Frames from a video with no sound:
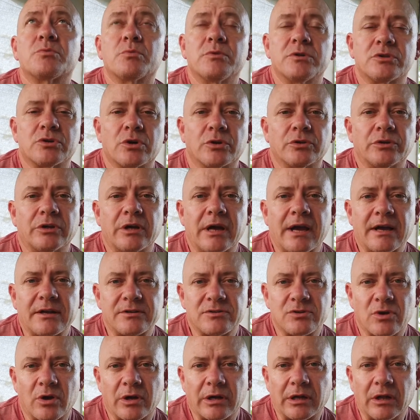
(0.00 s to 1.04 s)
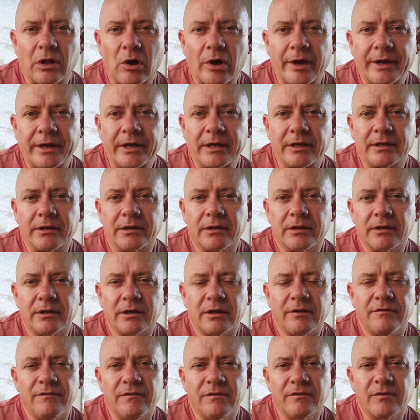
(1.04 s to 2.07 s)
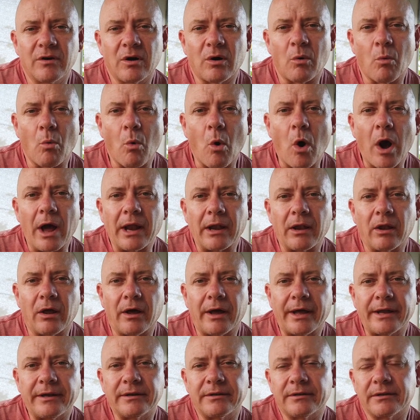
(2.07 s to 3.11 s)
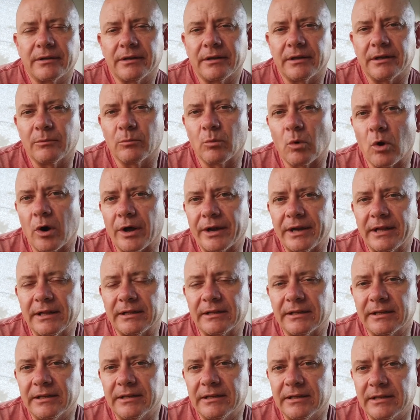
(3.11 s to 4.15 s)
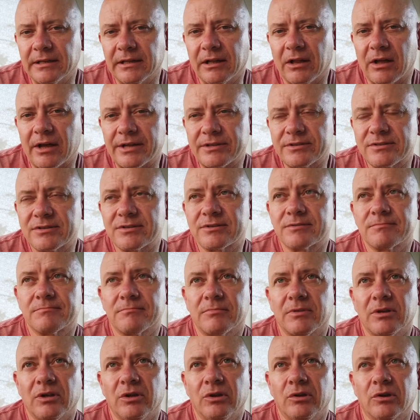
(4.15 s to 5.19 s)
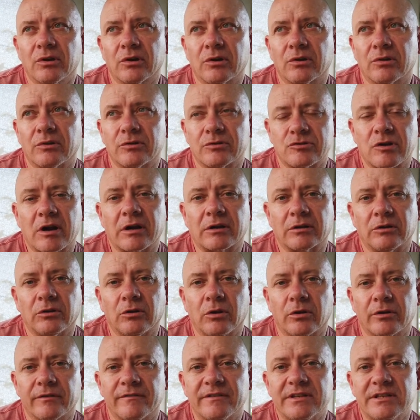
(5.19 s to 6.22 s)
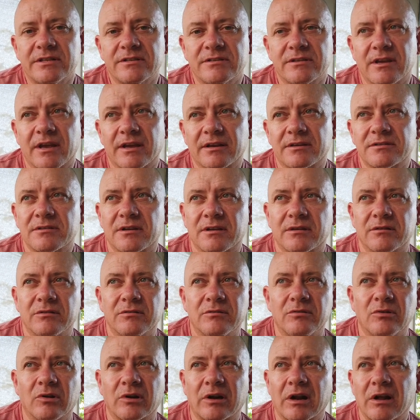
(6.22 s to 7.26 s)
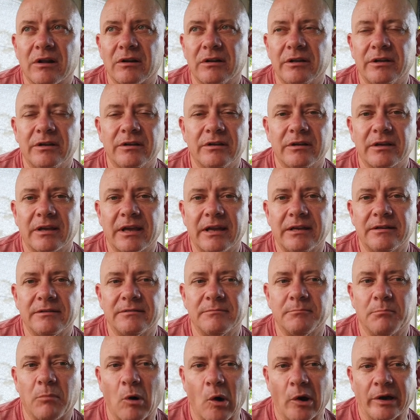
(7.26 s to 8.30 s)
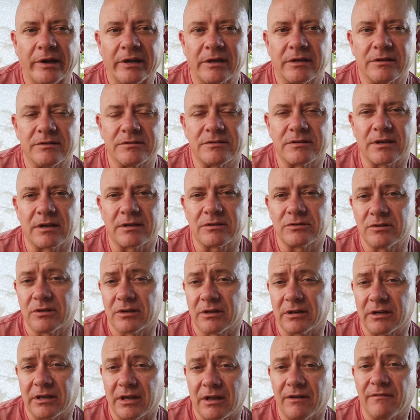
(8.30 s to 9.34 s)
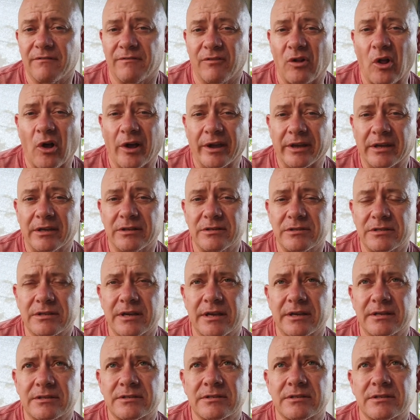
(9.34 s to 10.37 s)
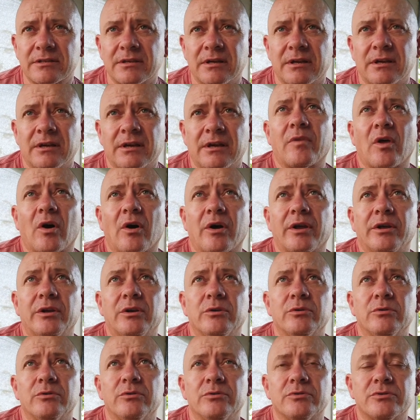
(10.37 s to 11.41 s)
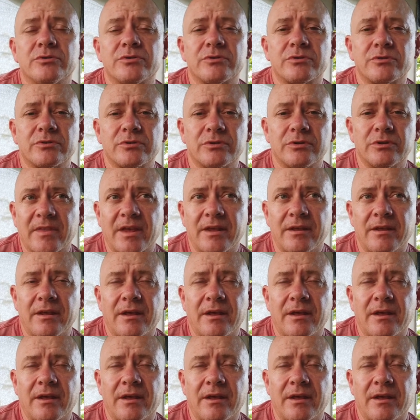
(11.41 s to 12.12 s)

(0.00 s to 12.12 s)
You switch on your outside lighting. If you've got white light and white LED lights, you're going to attract a lot of insects. So not only are you getting biting insects, you're going to get flying insects. I use